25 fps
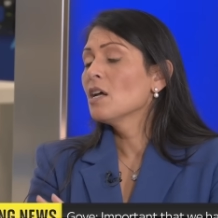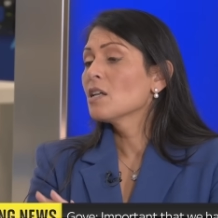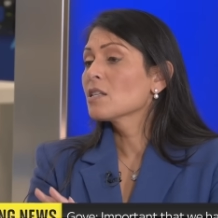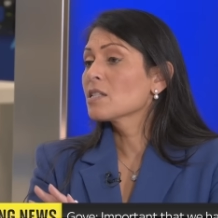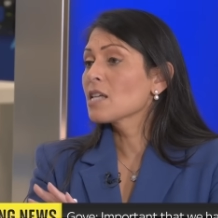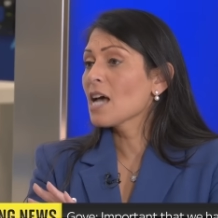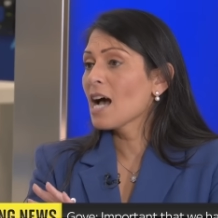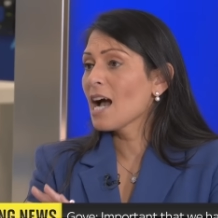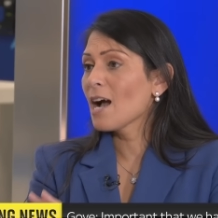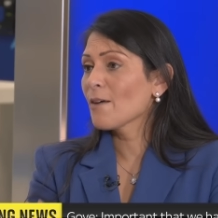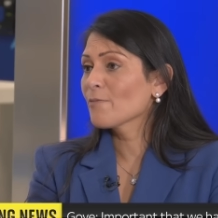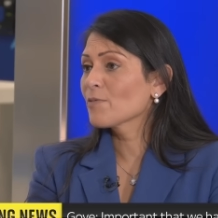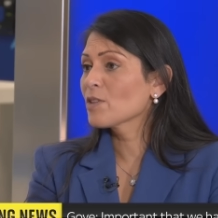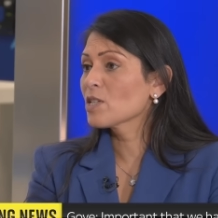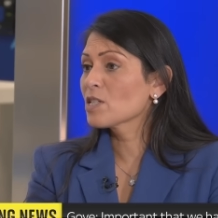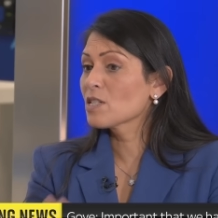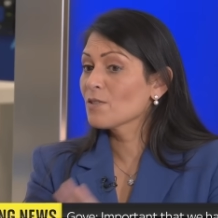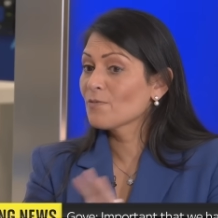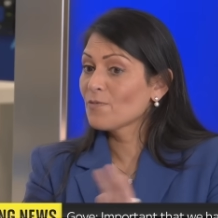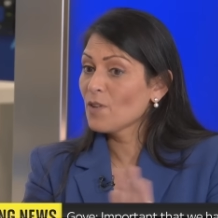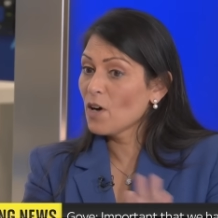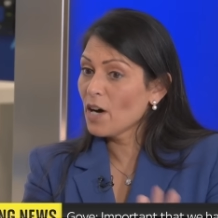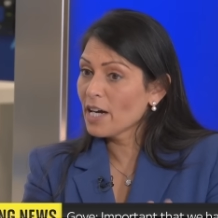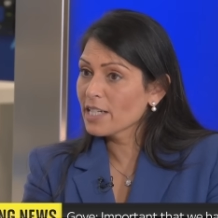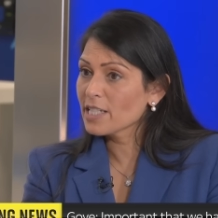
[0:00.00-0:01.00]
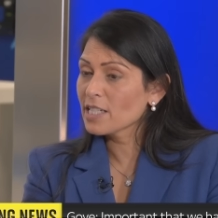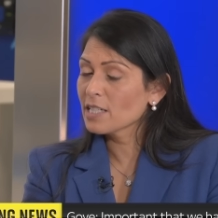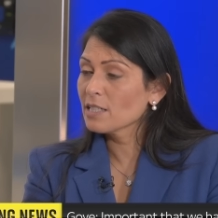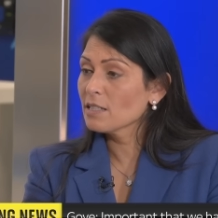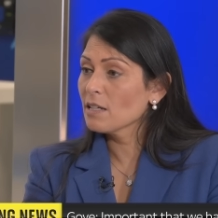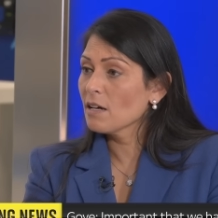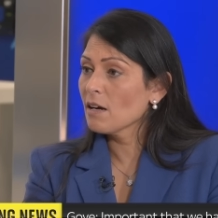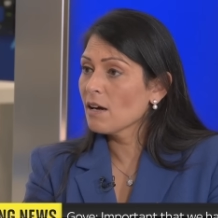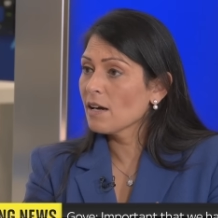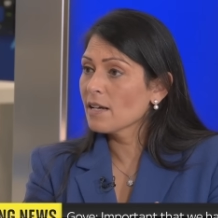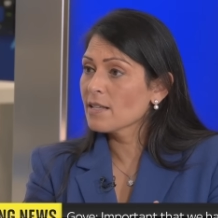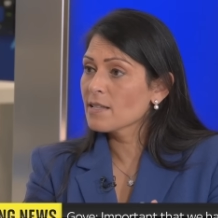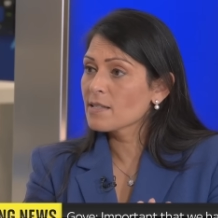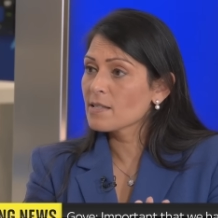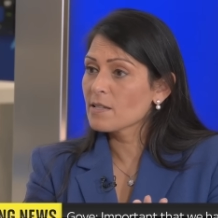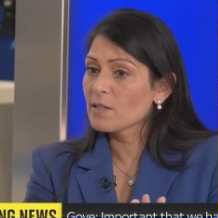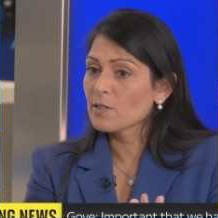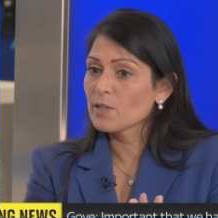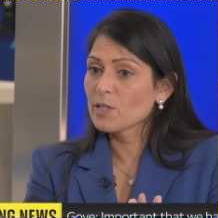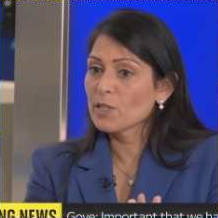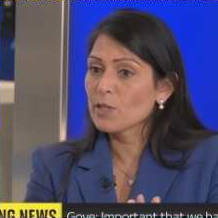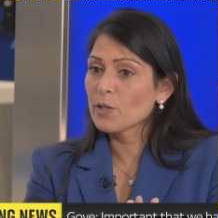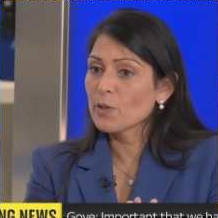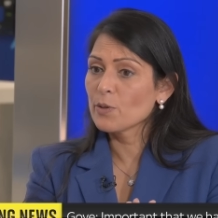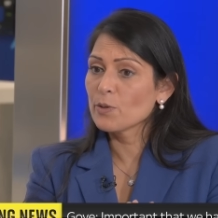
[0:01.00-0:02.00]
to have the dividing lines that,
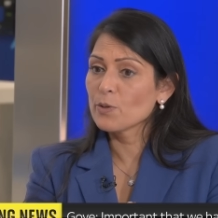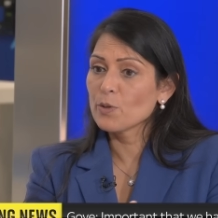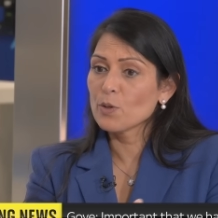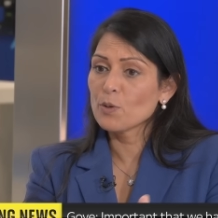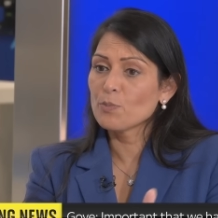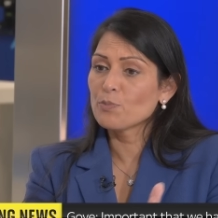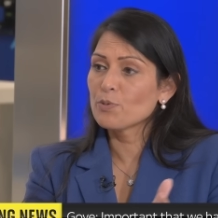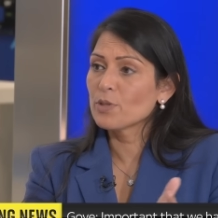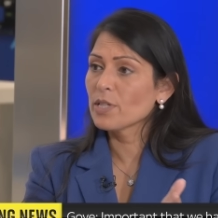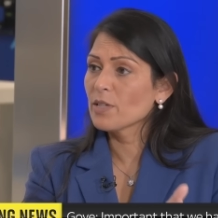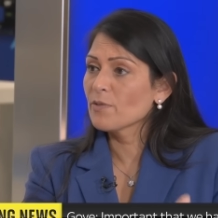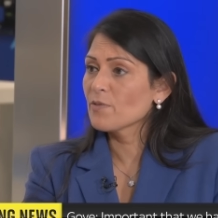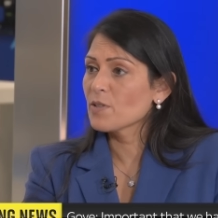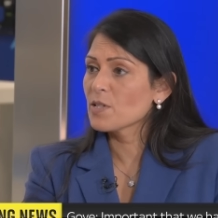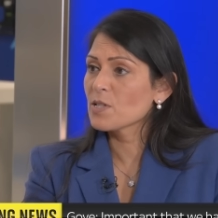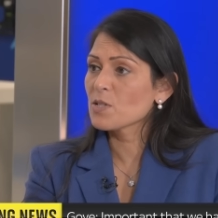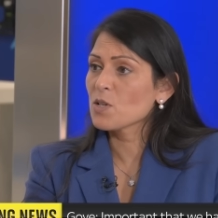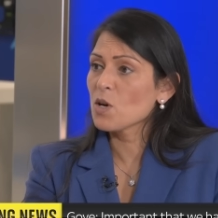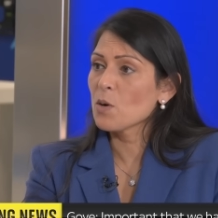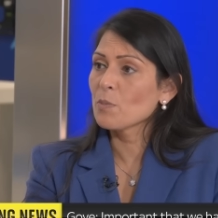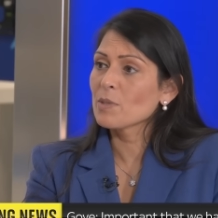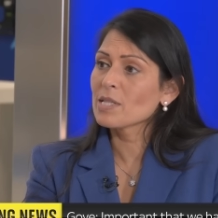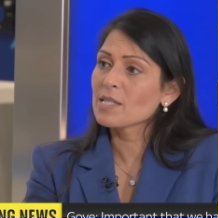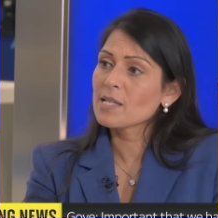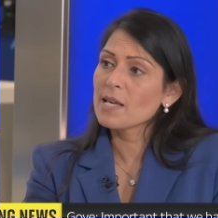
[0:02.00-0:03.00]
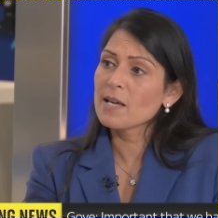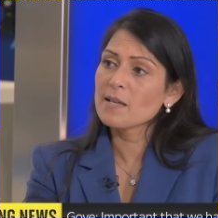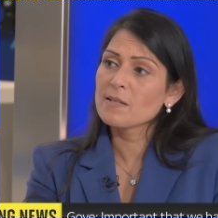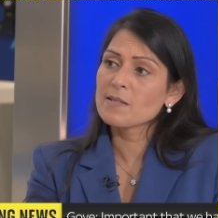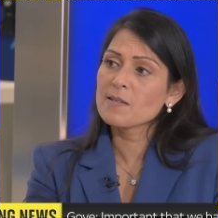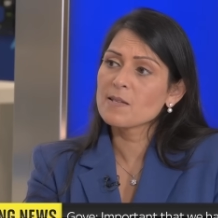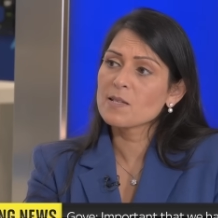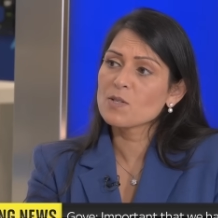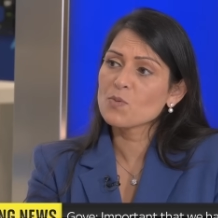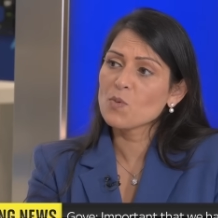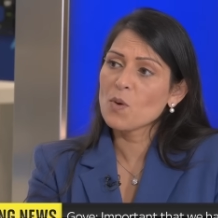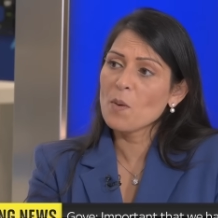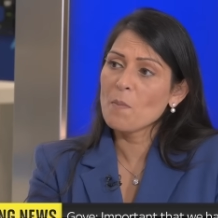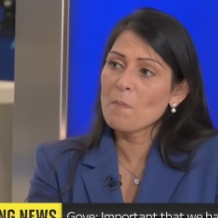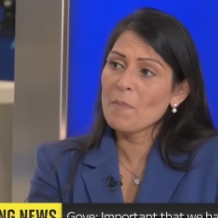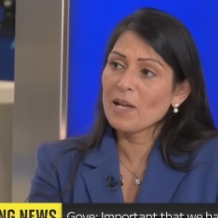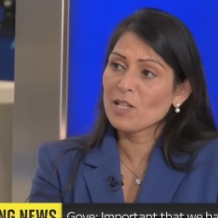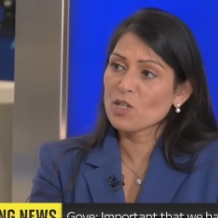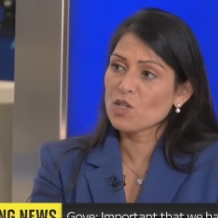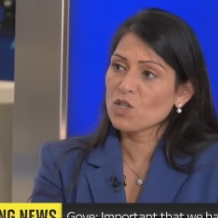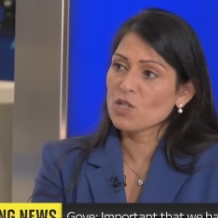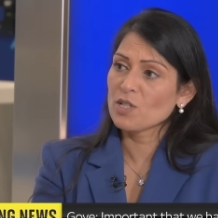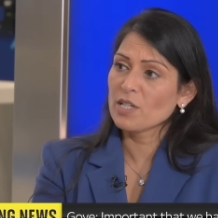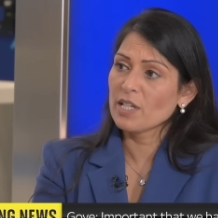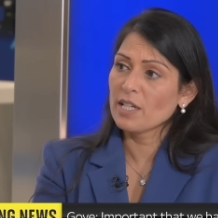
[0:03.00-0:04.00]
you know, your previous commentators were
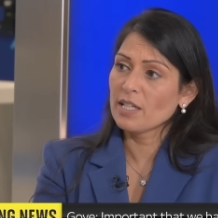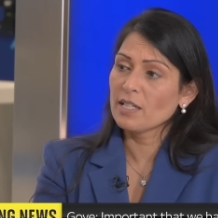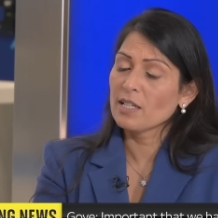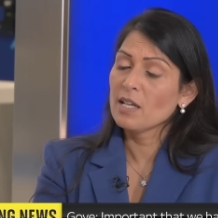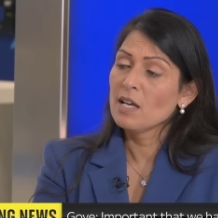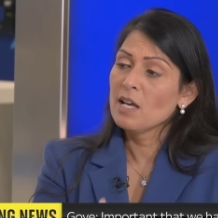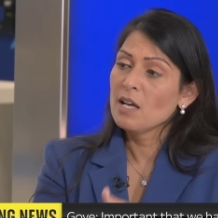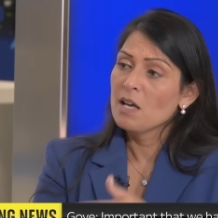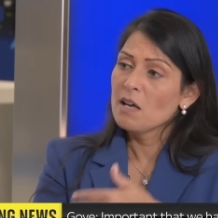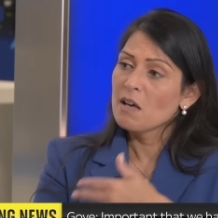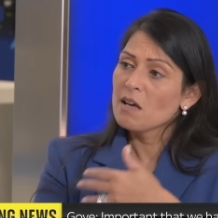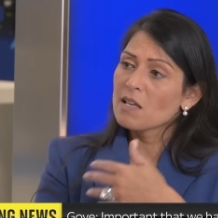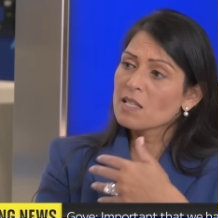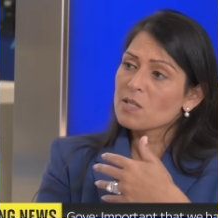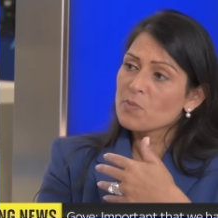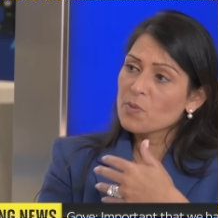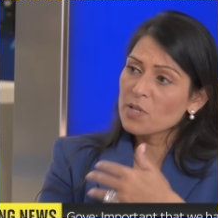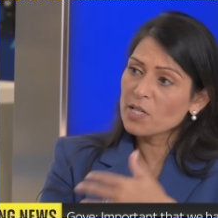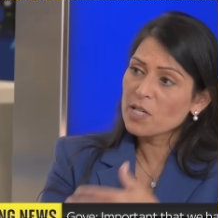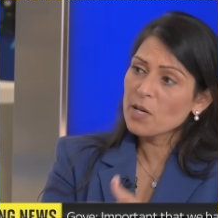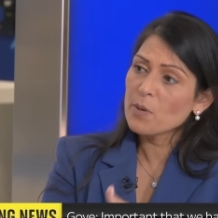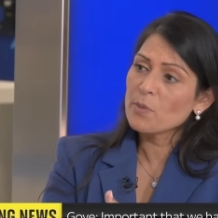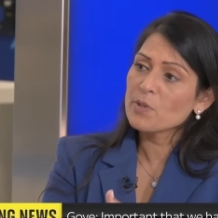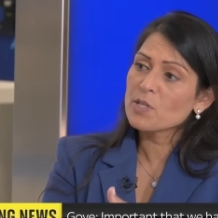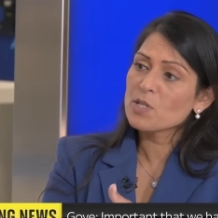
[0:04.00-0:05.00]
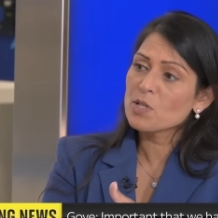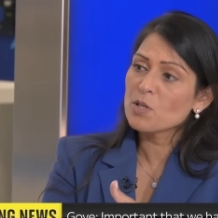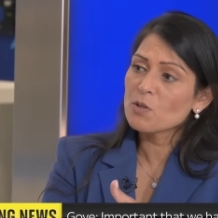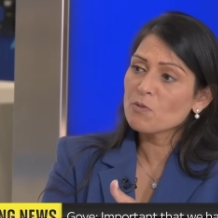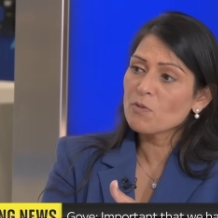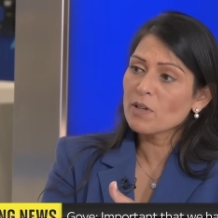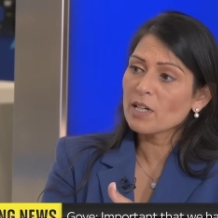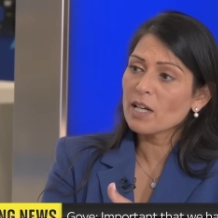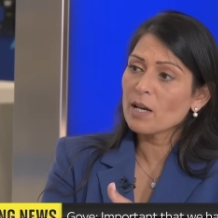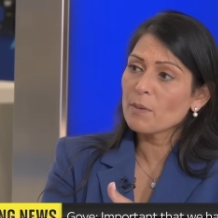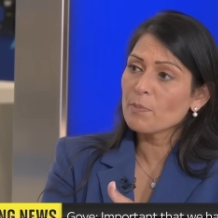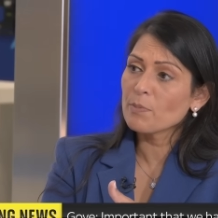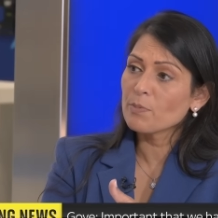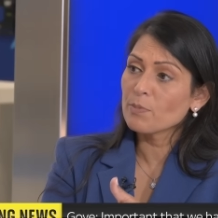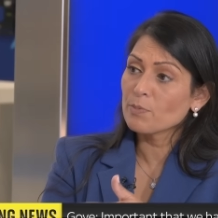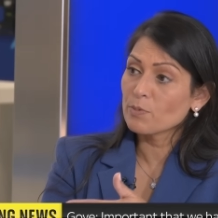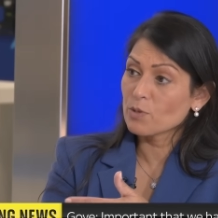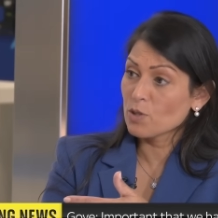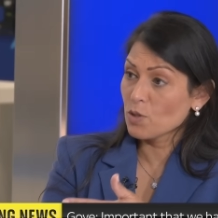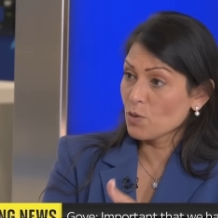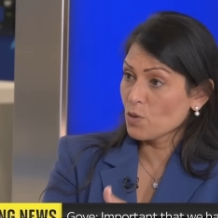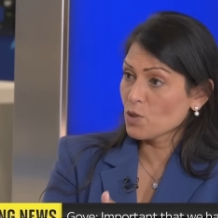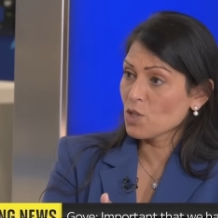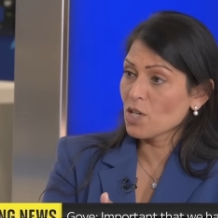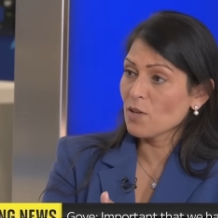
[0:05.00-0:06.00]
mentioning as we go into a run-up
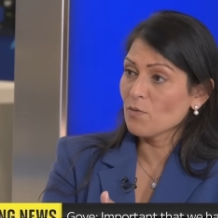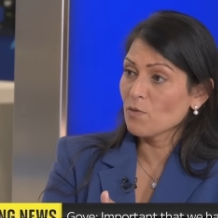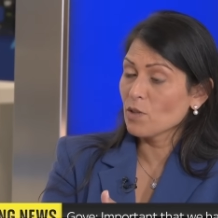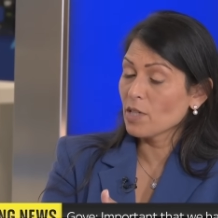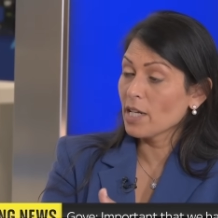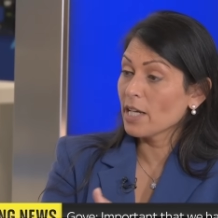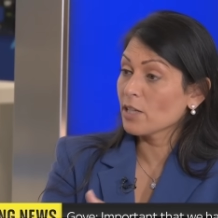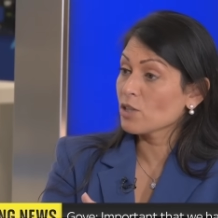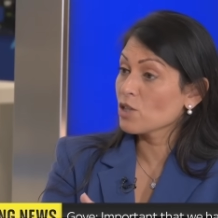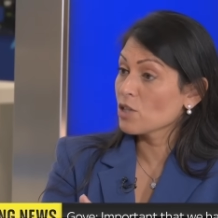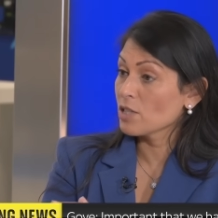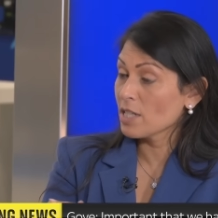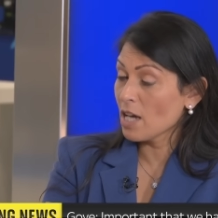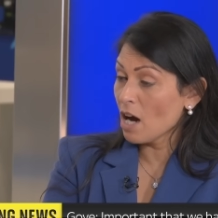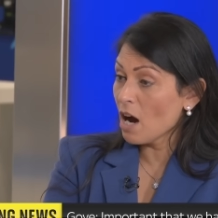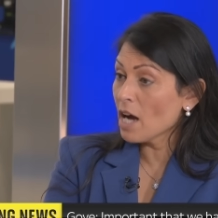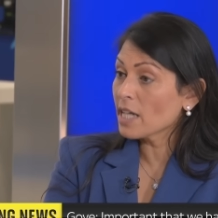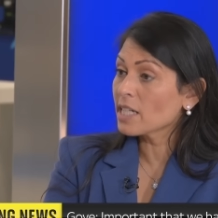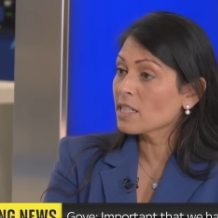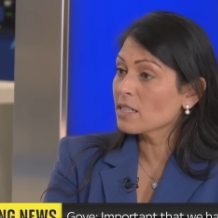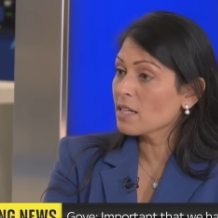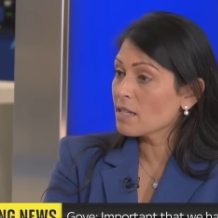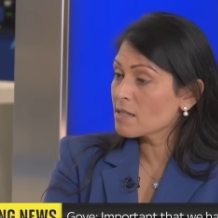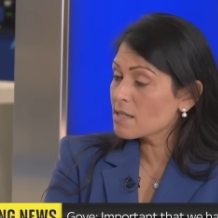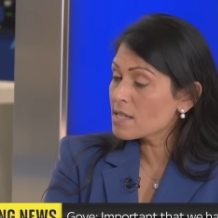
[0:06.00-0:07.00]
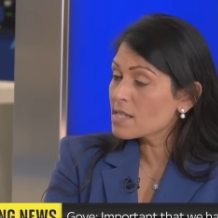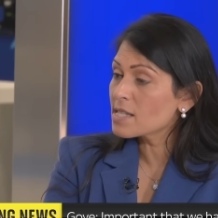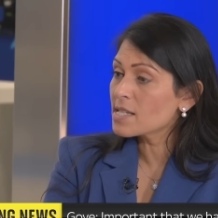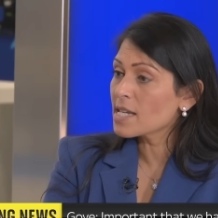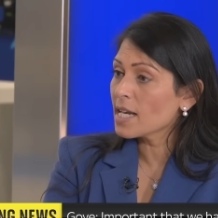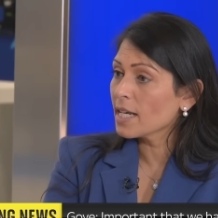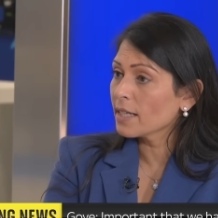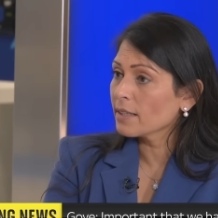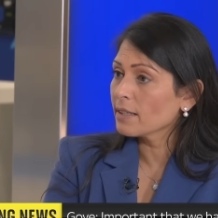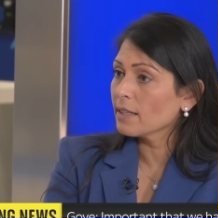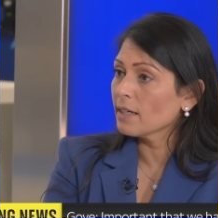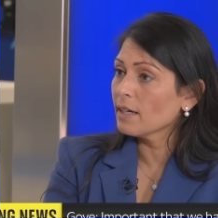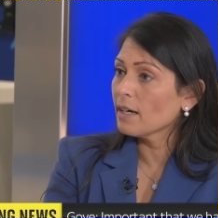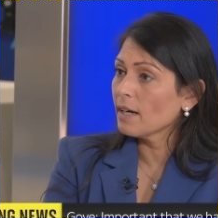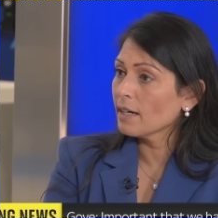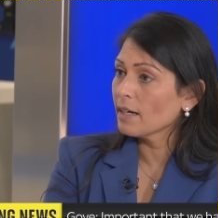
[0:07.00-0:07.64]
to a general election. Now, I can understand that.